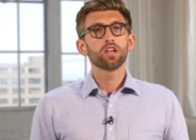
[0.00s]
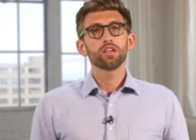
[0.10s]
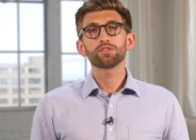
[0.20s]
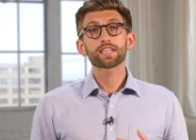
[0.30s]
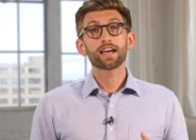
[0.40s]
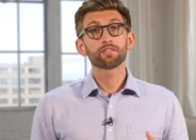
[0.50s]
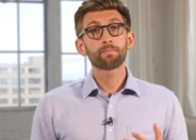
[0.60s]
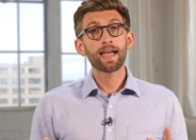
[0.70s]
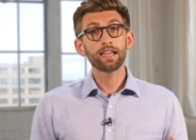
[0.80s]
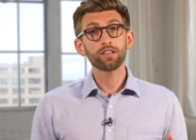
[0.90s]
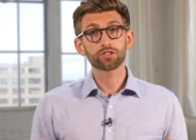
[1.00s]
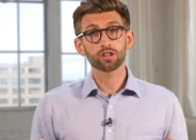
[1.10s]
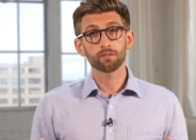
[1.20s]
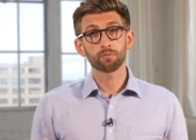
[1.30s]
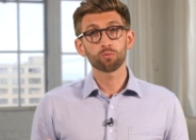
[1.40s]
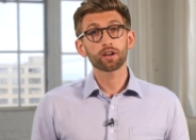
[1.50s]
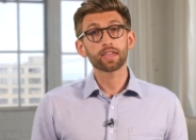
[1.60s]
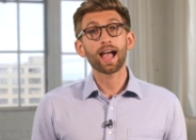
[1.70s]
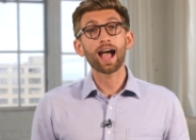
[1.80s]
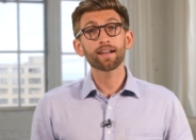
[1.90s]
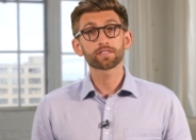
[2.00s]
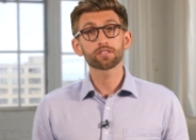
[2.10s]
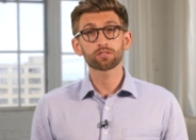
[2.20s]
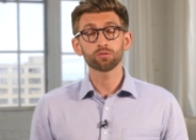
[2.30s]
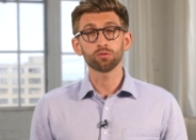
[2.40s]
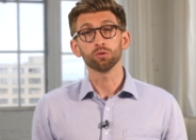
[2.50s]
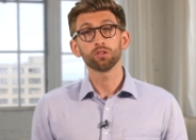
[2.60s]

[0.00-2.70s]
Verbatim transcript: used to have a paid job working after school,